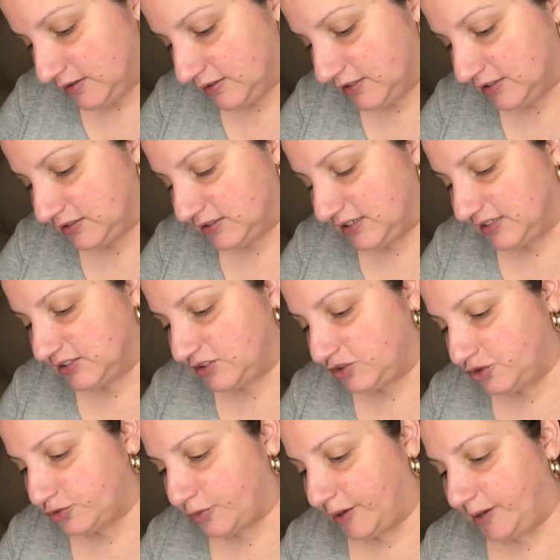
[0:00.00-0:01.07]
This is
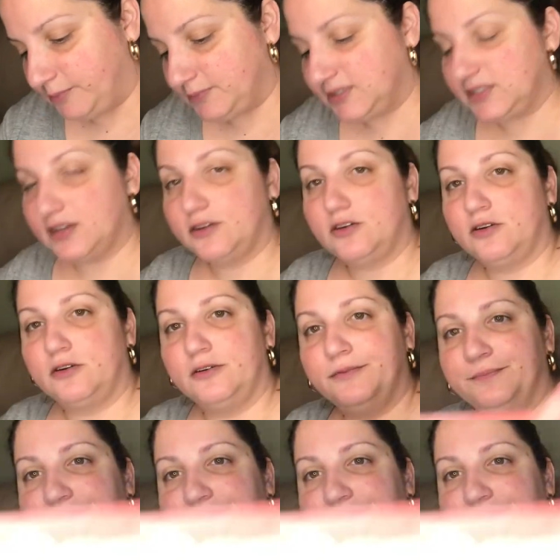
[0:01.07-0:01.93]
Dreamsicle.